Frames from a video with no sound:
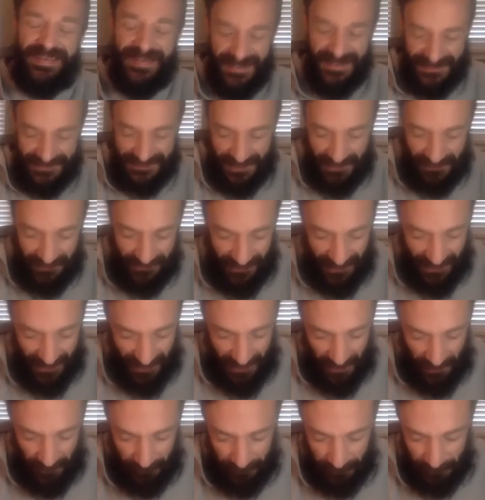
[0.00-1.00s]
So
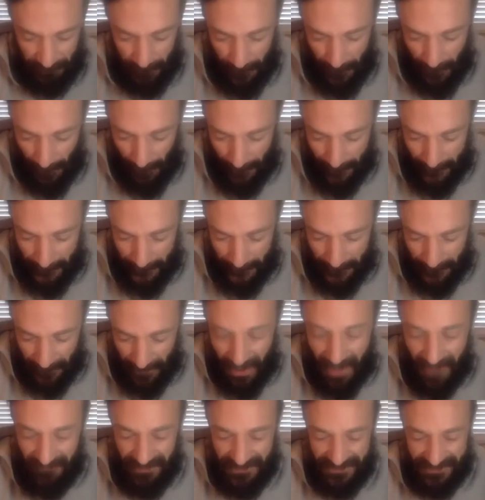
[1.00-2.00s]

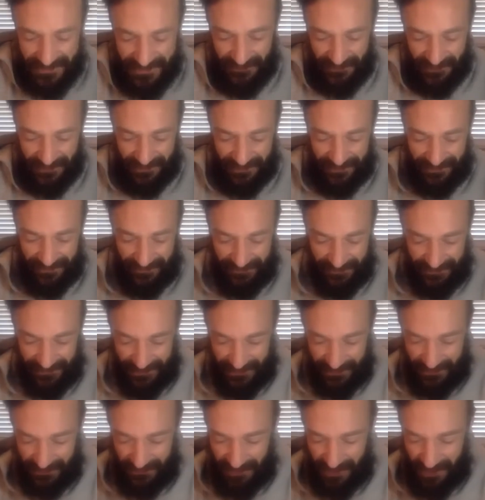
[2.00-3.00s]
obviously we're
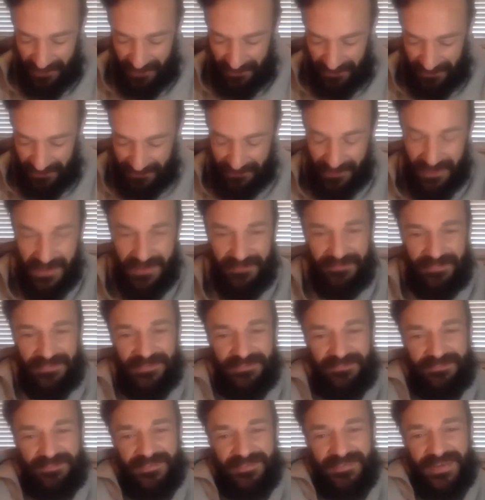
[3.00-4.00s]
incredibly
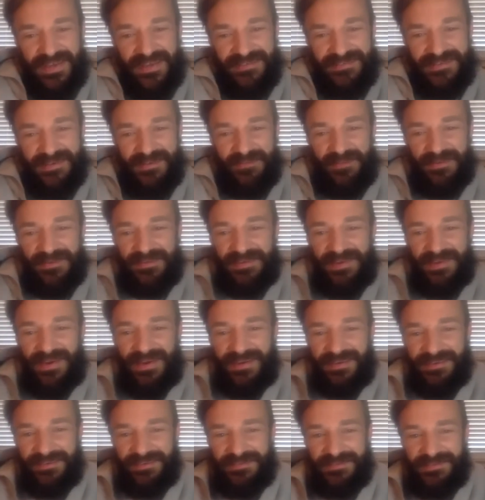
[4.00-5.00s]
grateful for you guys coming and
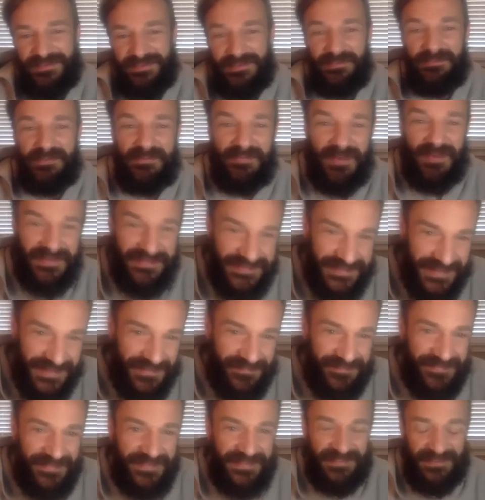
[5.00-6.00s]
talking to us a little bit about
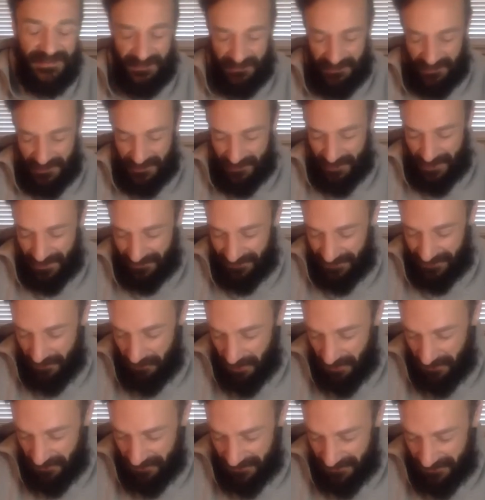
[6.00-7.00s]
safety, a little bit
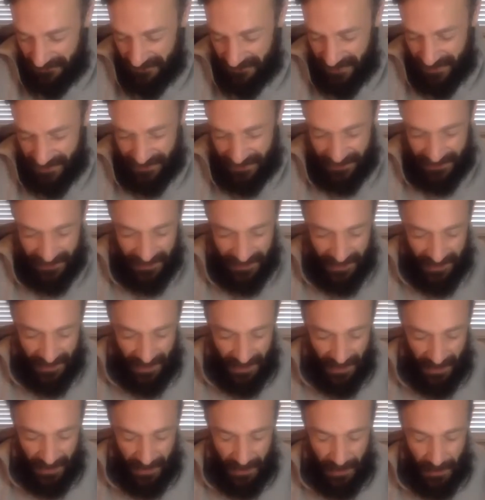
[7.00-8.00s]
about the event.
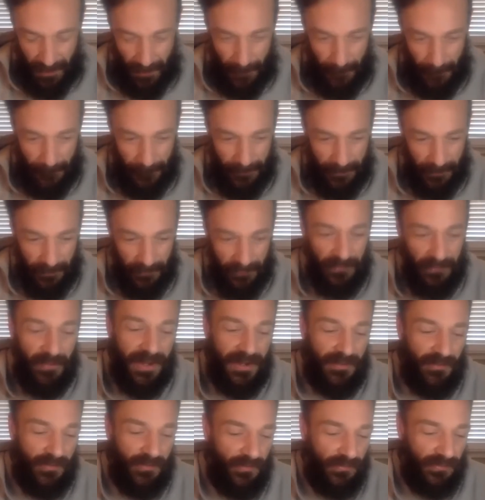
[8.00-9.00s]
But we don't
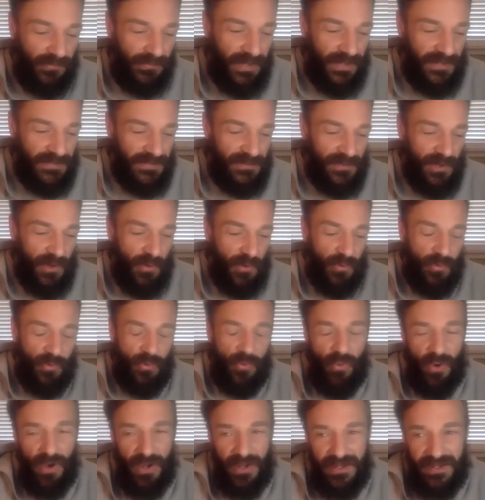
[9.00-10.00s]
want to let you go
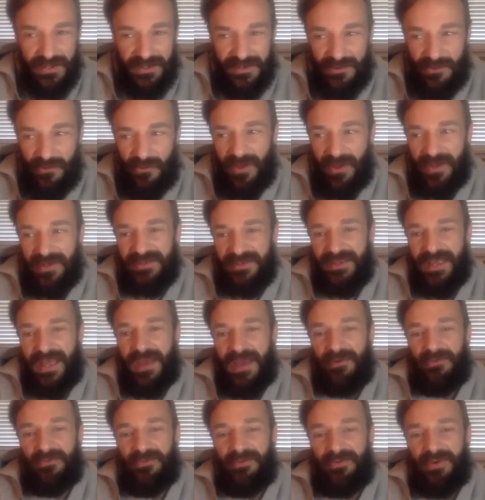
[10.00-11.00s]
quite
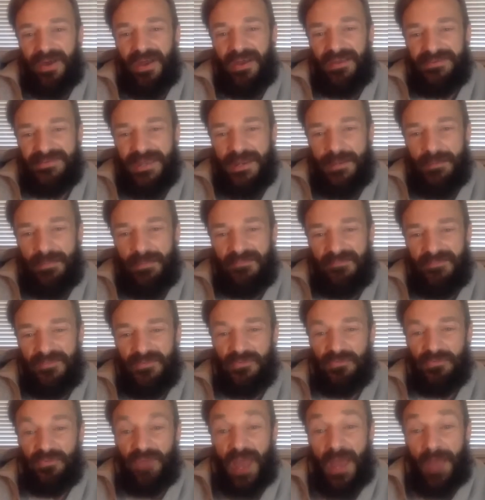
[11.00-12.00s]
yet. I set up a
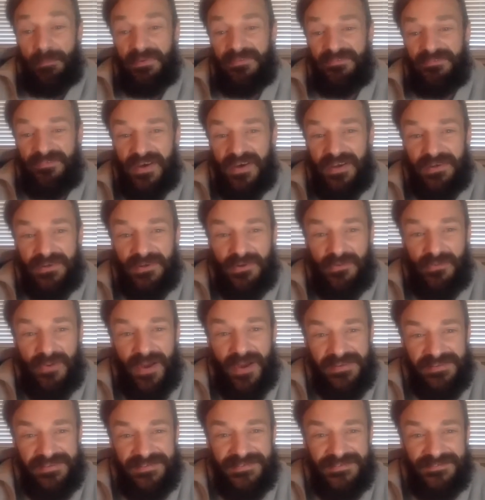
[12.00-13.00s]
few rapid fire
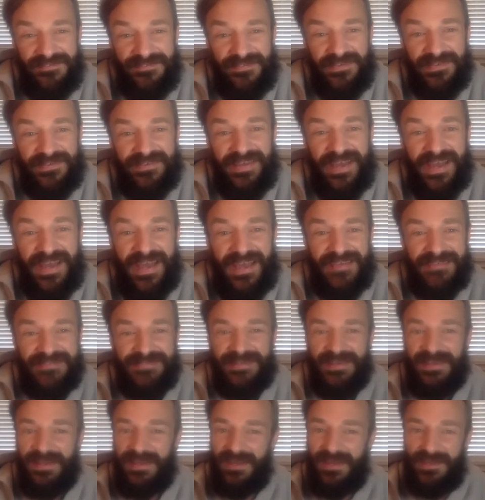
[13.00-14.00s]
questions for you
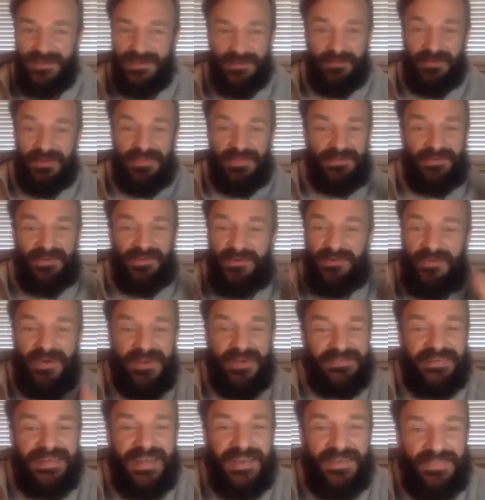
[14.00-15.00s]
guys. So I'm going to throw a
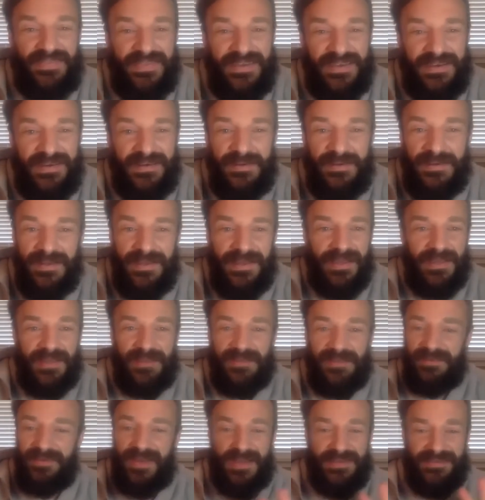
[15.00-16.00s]
question out there.
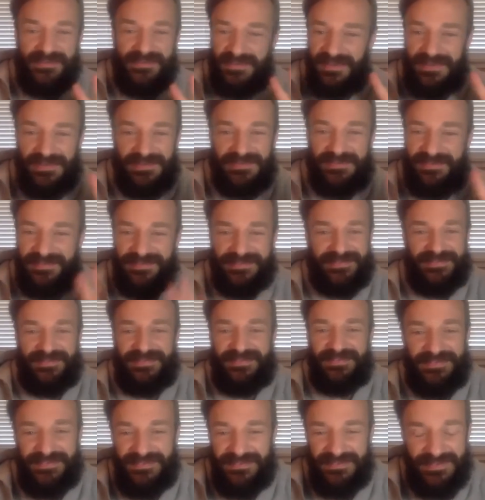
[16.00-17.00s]
You guys each
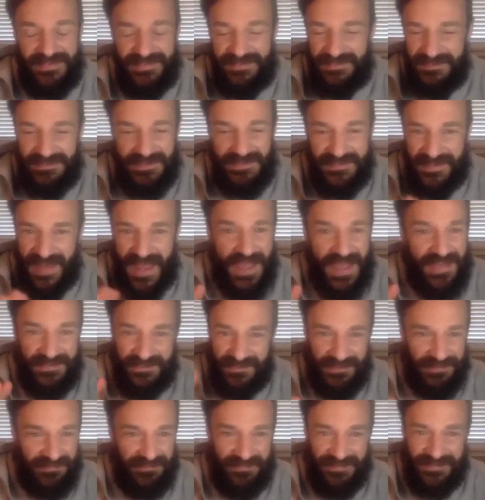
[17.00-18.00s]
just
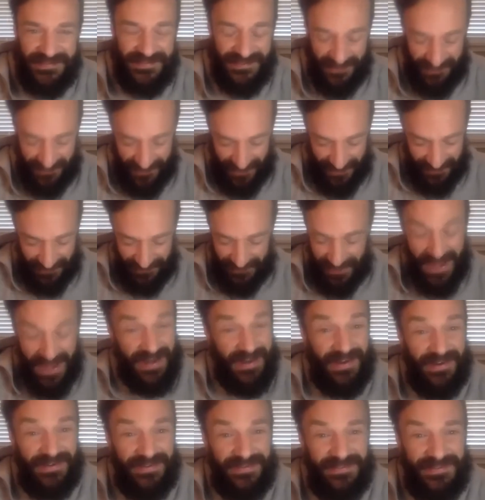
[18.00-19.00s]
answer them. So they're not
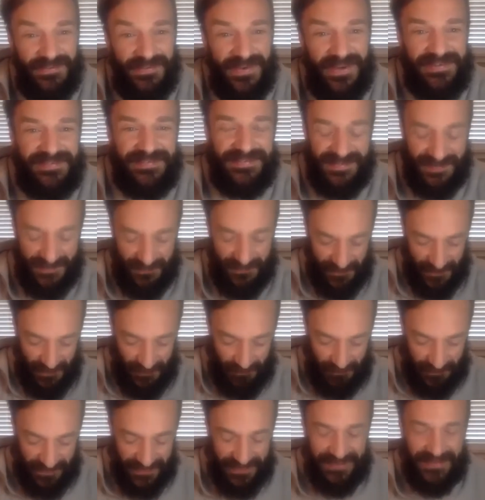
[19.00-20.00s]
hard questions. They're
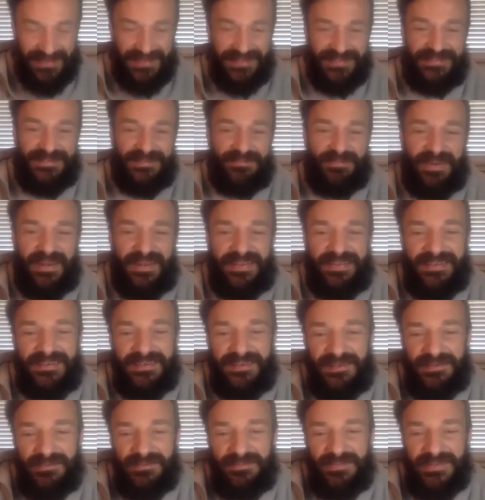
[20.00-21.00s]
pretty easy, but I think
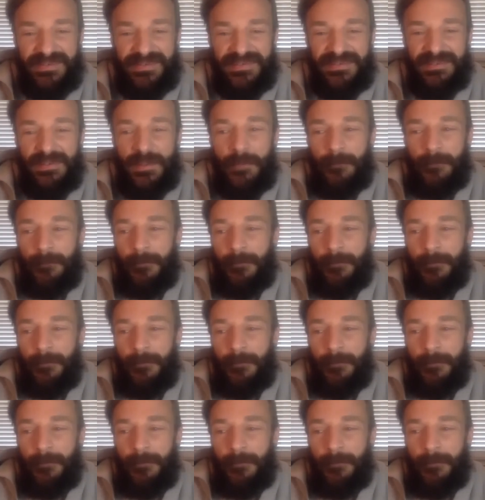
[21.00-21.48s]
it'll be